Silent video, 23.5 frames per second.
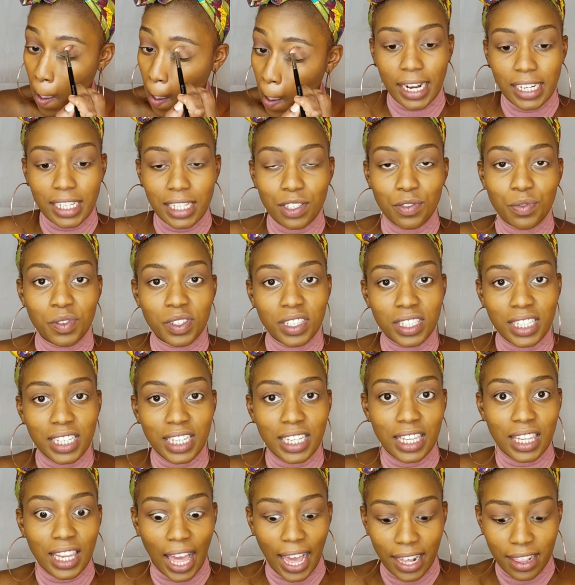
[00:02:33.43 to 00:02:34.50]
I just really
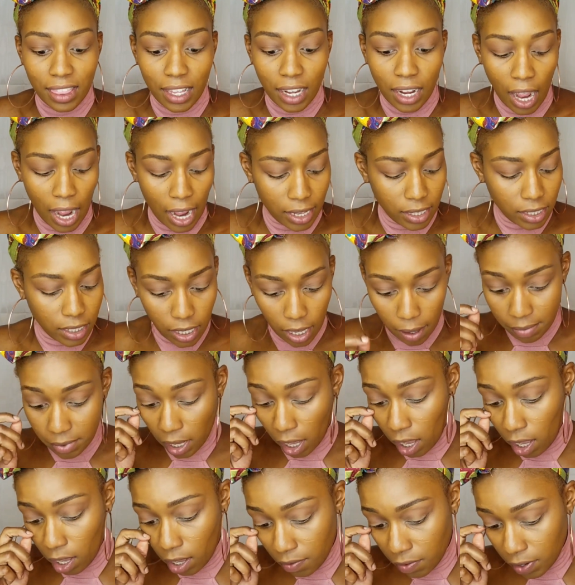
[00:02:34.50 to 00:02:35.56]
like the concept
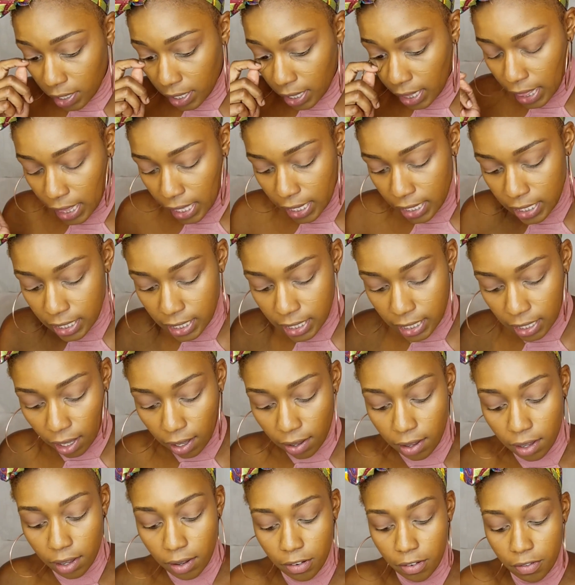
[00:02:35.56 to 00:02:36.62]
of this
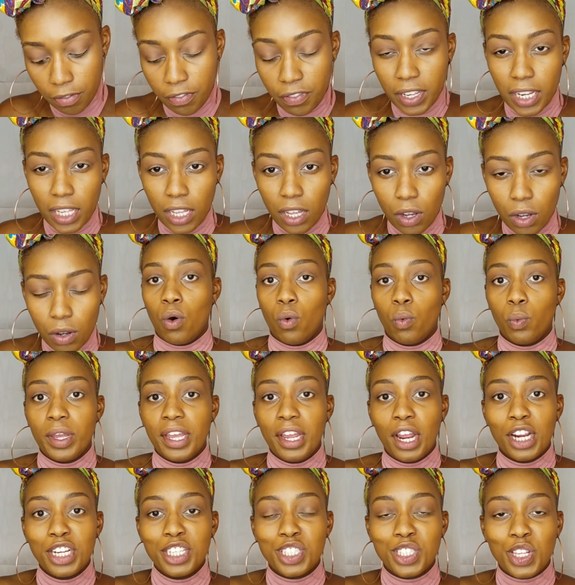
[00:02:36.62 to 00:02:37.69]
video. We
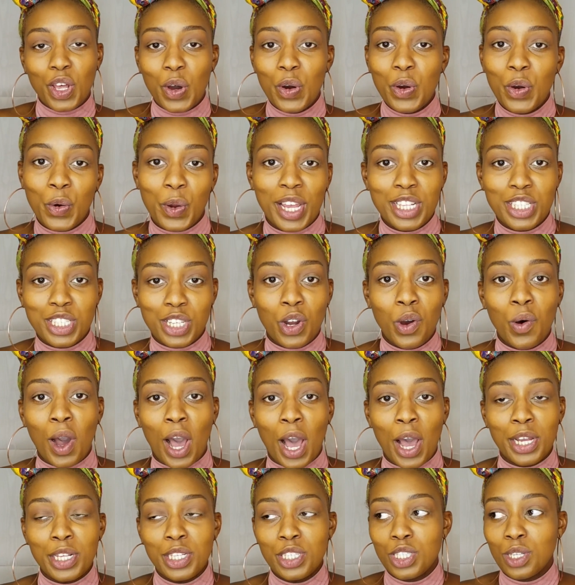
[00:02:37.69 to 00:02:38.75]
are so quick to go out
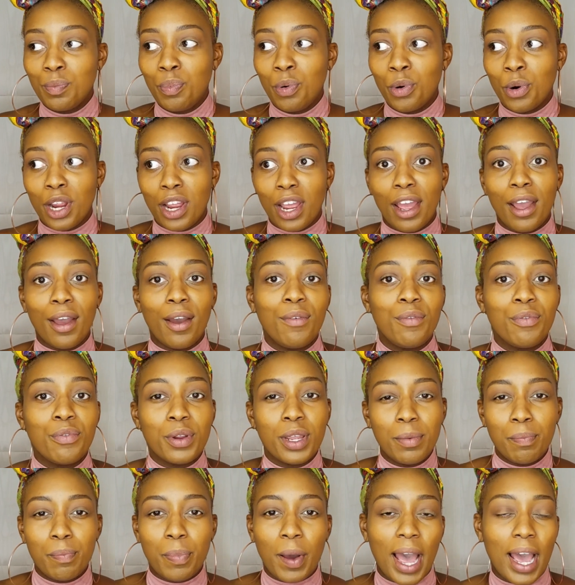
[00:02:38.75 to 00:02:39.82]
and support
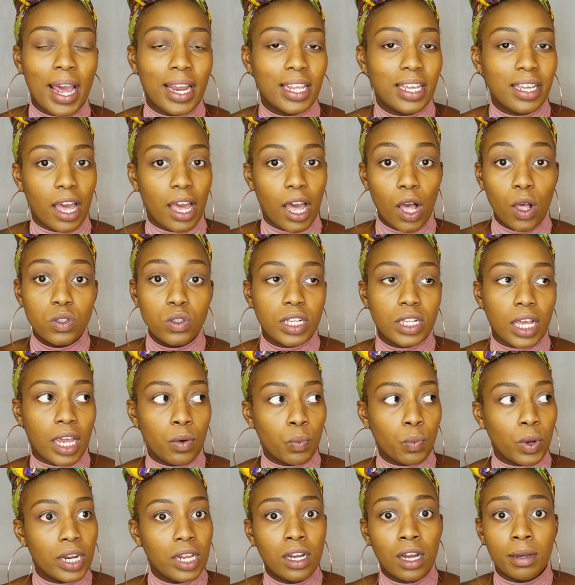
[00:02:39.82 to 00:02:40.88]
everybody else, and
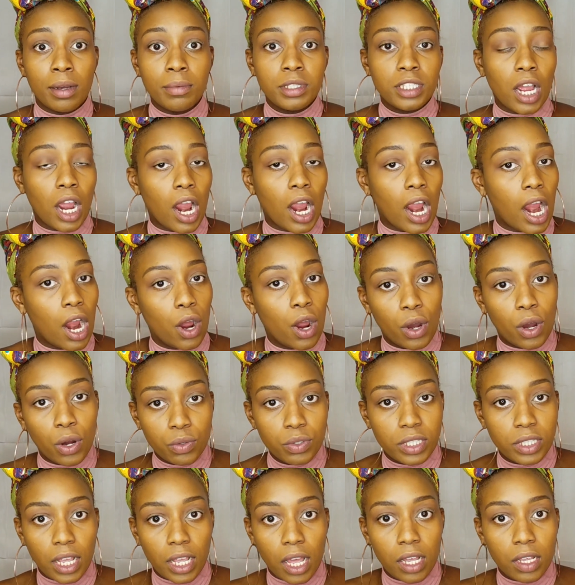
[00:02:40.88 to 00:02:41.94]
when it comes to our own
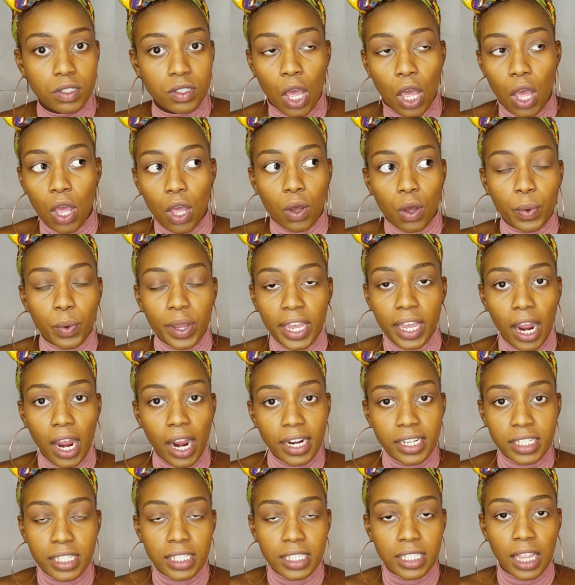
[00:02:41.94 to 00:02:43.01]
selves, we are
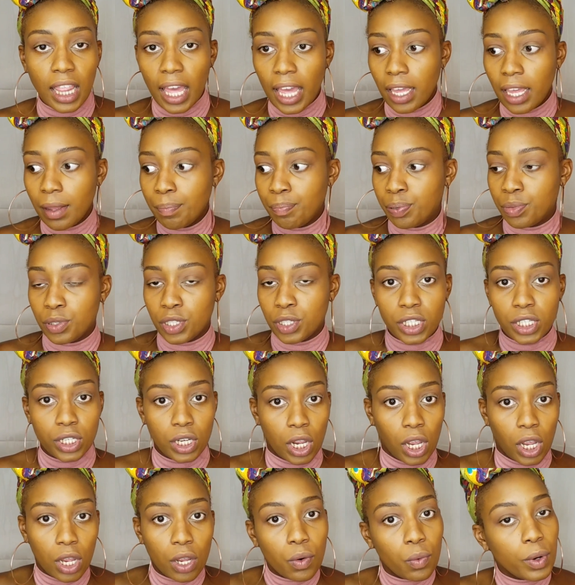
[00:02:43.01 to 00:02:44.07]
just like, psh,
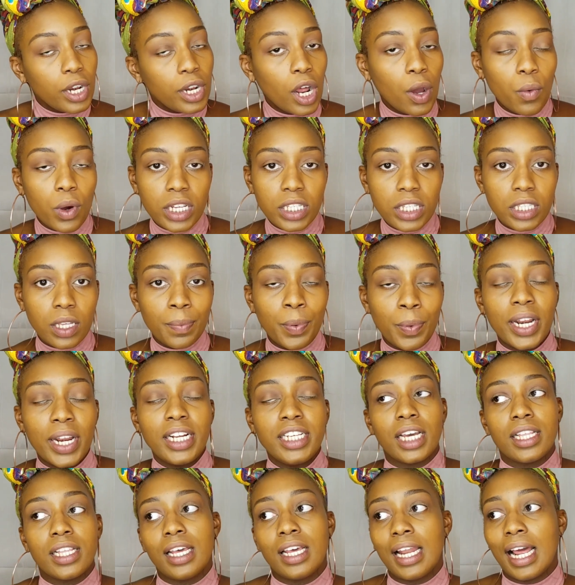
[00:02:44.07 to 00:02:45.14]
we don't want to support each
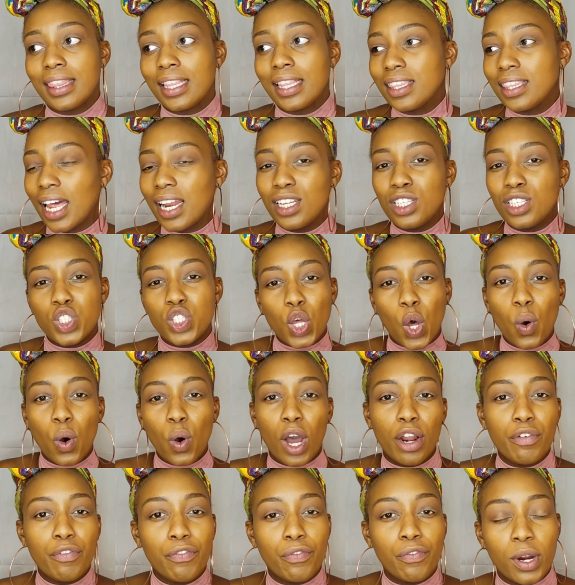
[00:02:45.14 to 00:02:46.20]
other, and I think that is so
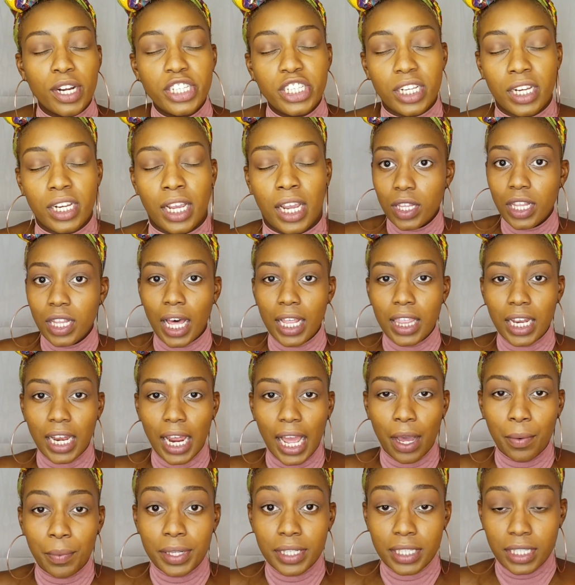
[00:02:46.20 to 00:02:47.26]
unfortunate. So the other day
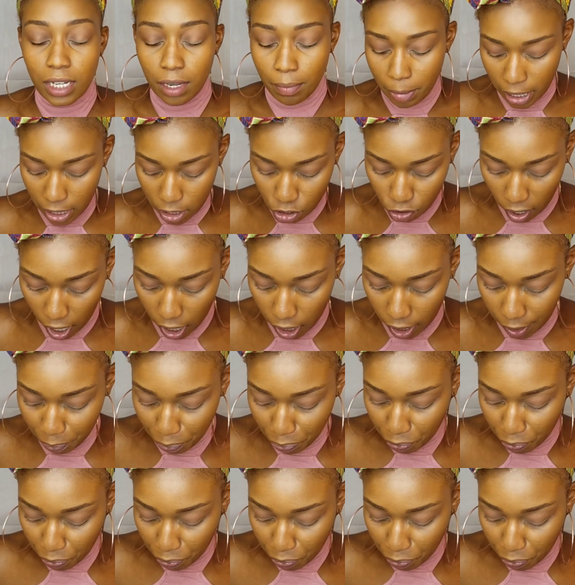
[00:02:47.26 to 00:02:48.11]
I went to the beach, right?